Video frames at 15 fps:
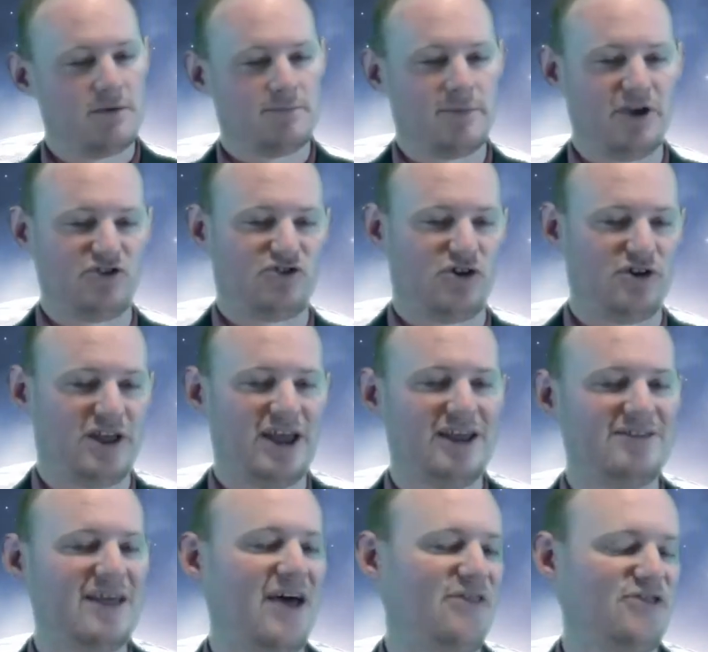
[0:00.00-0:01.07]
Make sure to
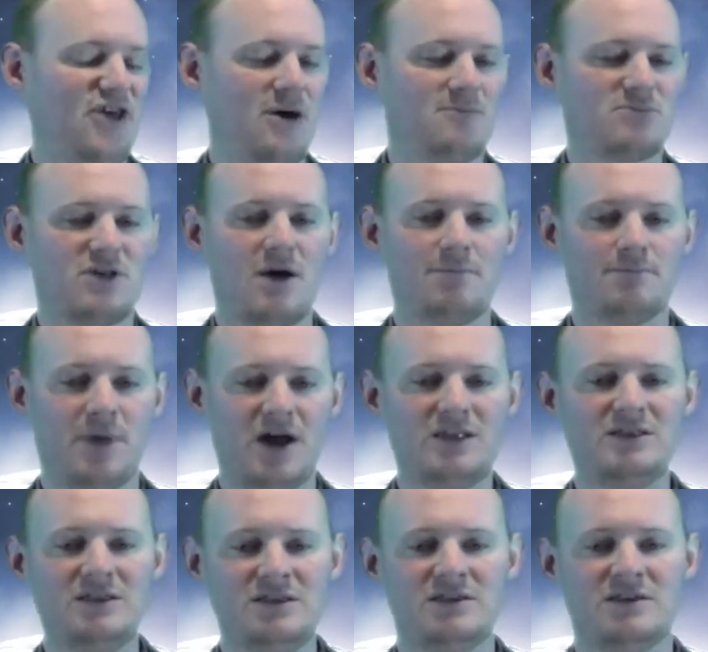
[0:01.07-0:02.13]
hit that thumbs up
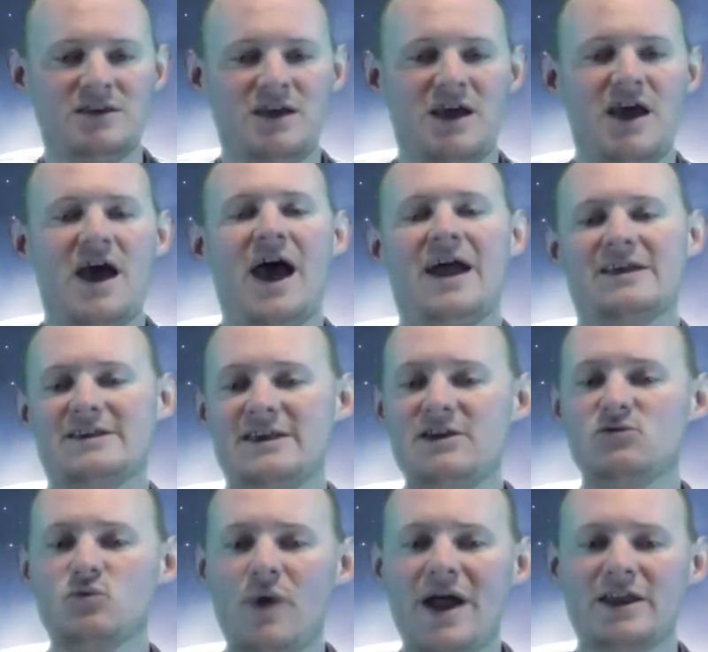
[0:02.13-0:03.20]
button and
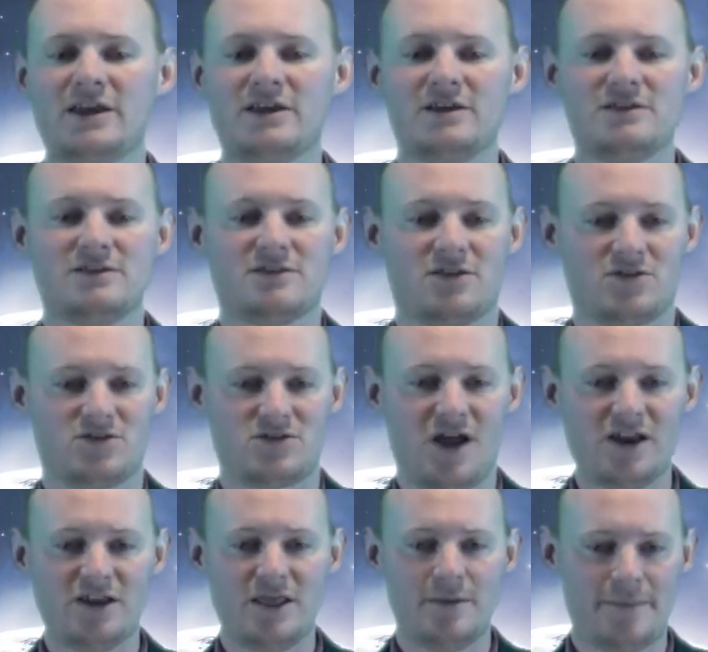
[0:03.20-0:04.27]
get ready to
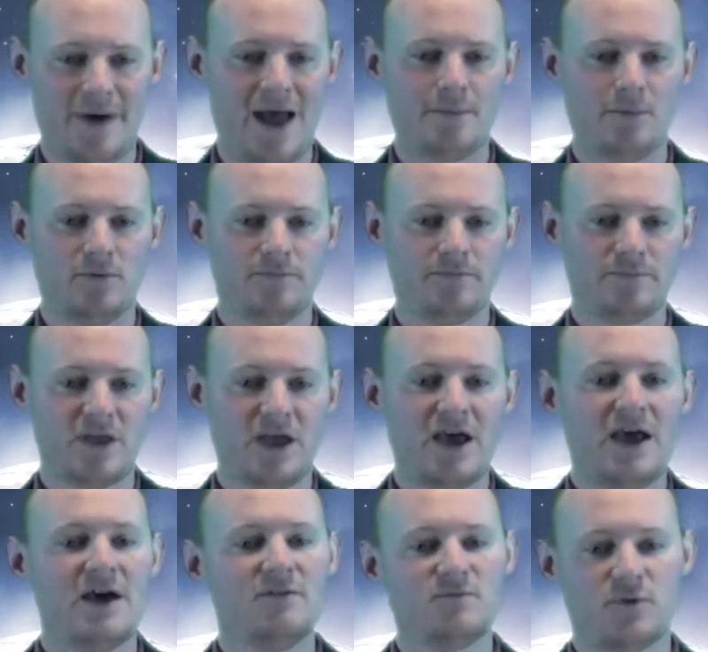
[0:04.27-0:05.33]
study the Bible.
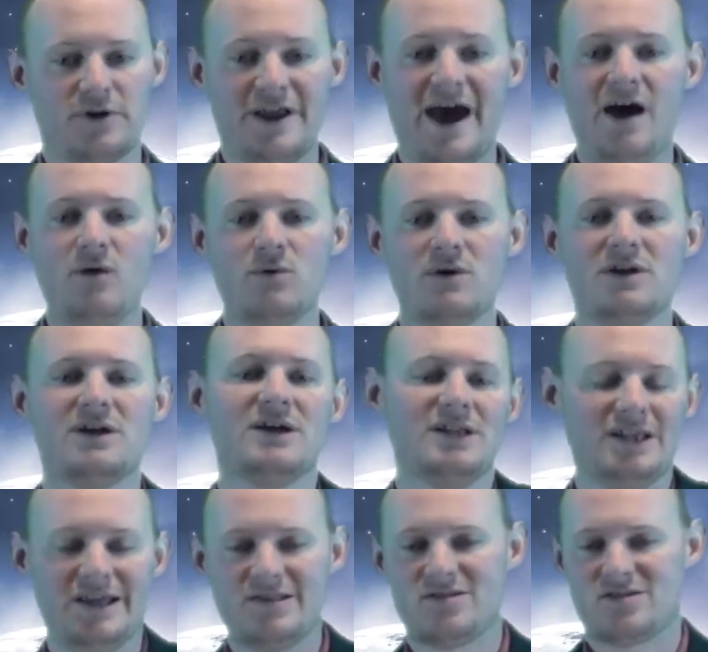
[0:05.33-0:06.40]
For now,
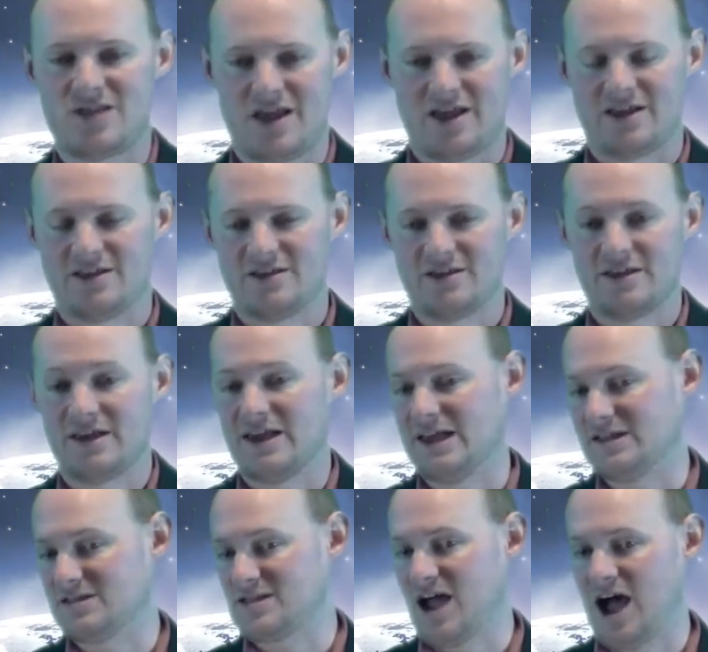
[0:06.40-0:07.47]
let's sing.
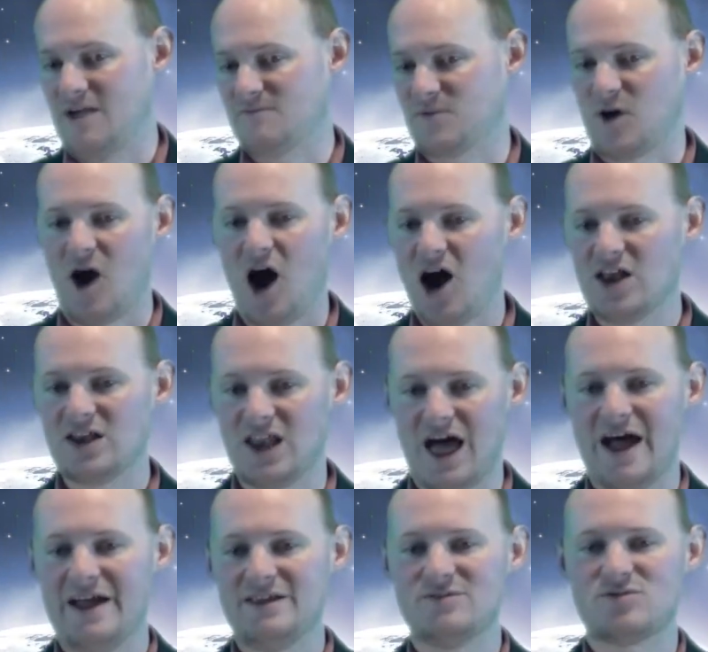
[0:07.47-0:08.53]
It's time for
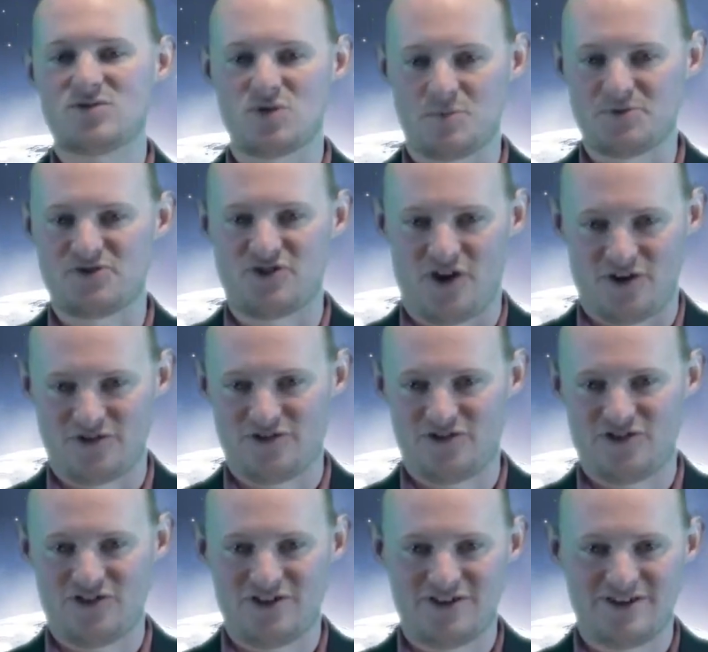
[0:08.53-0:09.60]
Online Super
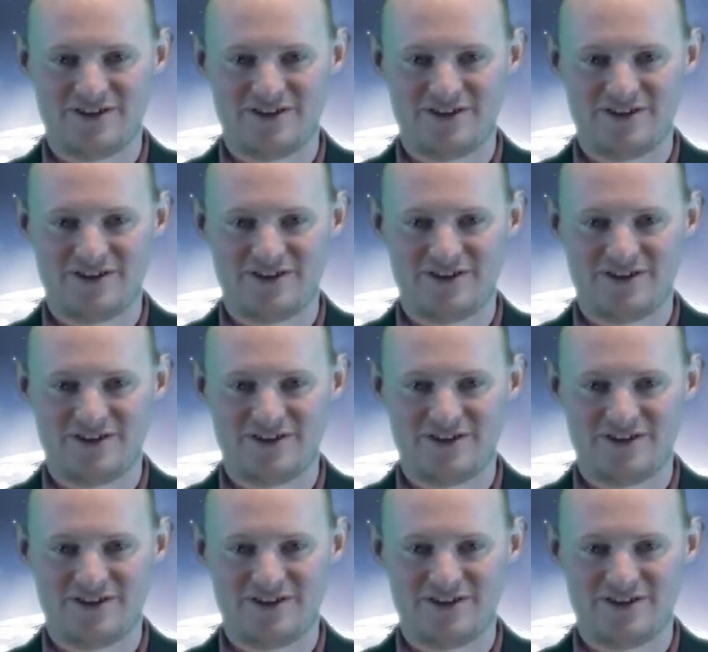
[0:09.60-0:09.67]
Church.